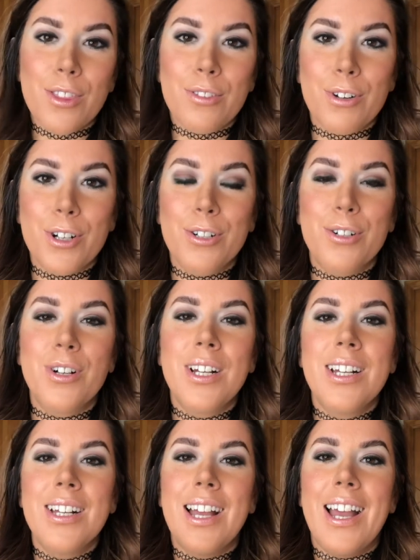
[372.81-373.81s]
through
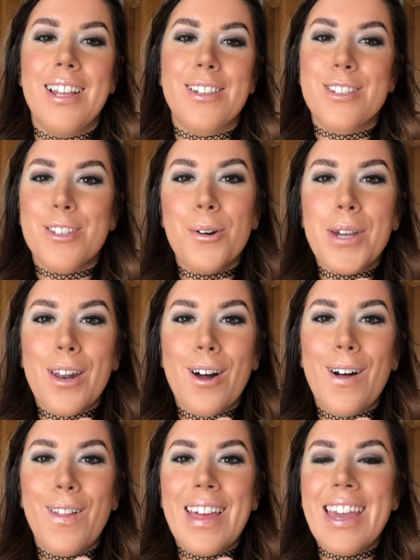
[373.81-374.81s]
and soak it
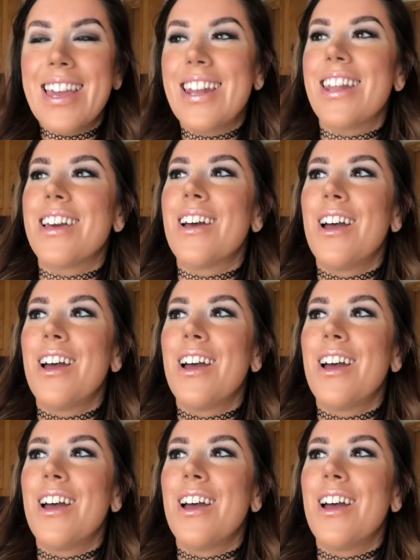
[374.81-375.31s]
all in